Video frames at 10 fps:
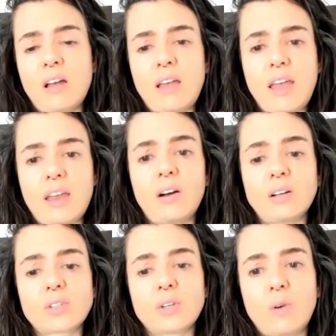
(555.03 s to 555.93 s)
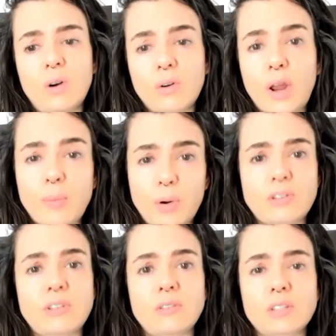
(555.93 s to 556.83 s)
and also on a
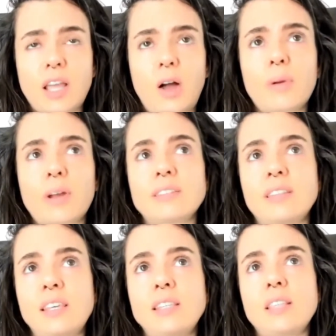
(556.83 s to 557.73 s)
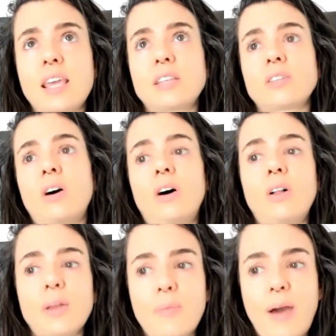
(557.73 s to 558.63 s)
personal scale, because these things all
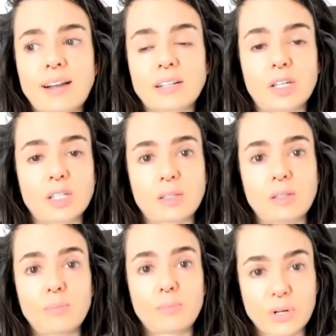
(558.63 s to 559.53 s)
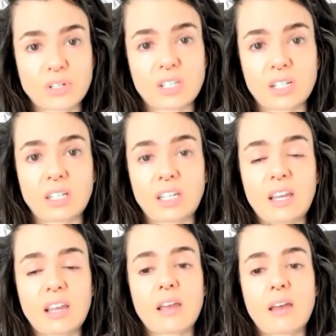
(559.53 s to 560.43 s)
impact us
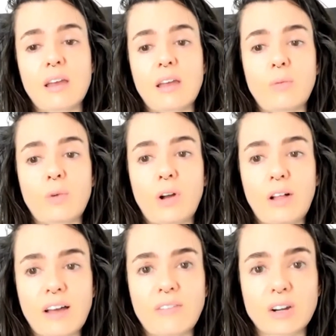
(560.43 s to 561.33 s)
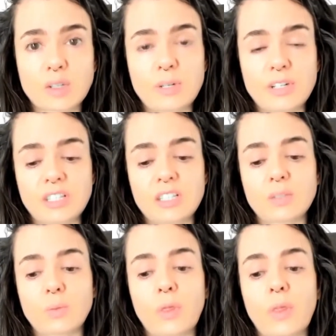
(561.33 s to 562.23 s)
personally. We all have our
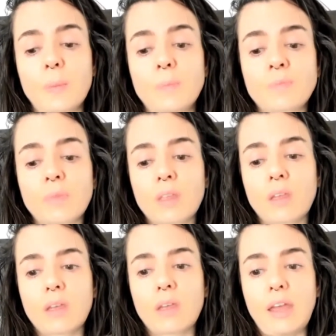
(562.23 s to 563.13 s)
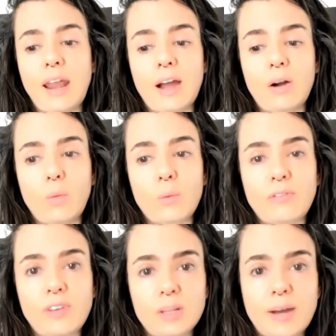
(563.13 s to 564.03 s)
experiences with them and how we
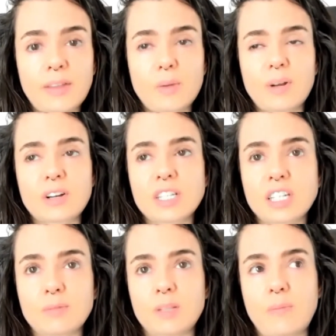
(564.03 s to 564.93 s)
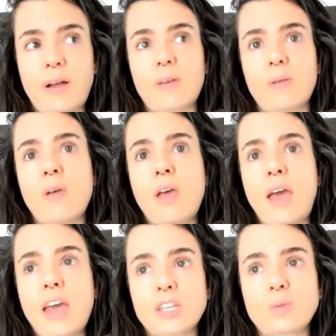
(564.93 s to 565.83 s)
feel about them and our sentiments about them,
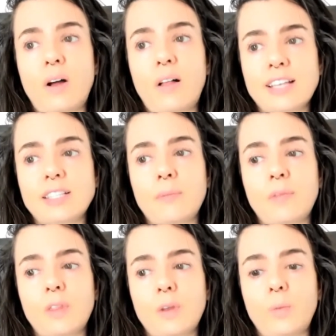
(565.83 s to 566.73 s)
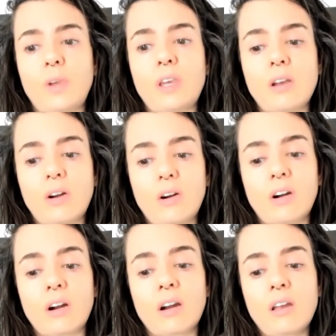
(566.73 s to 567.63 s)
as well as something that we
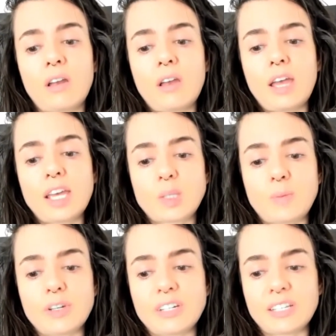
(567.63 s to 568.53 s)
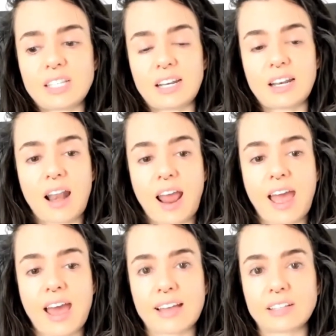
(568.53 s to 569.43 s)
are experiencing
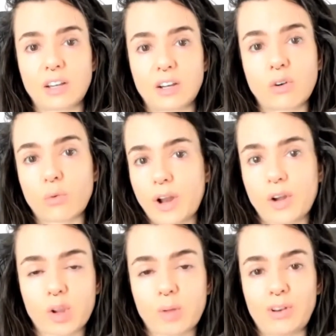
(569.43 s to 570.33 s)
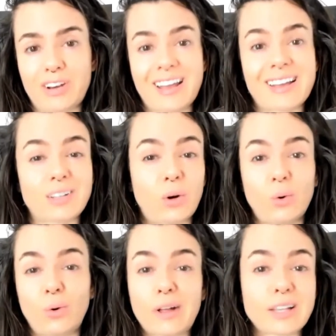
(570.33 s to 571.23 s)
as a greater community, as a
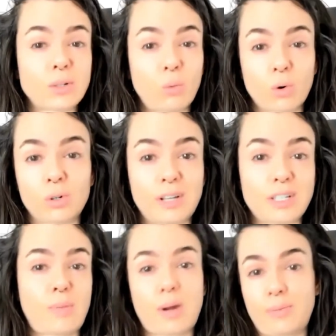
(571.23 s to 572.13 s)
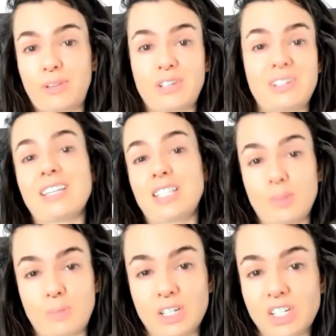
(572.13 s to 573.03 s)
whole, as a world, as a population, as a
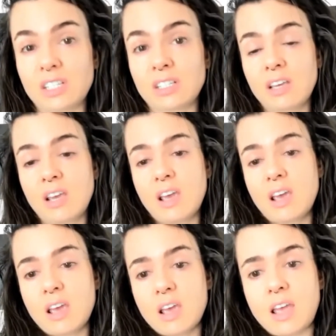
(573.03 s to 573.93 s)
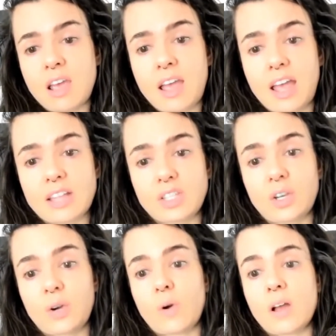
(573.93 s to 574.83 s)
species. And
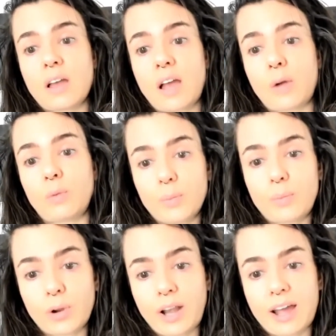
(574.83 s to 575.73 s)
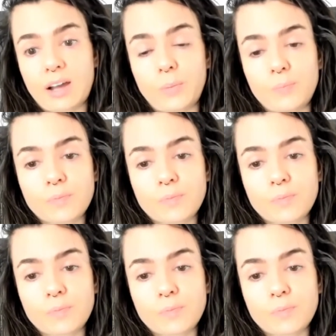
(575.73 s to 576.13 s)
so I want to point out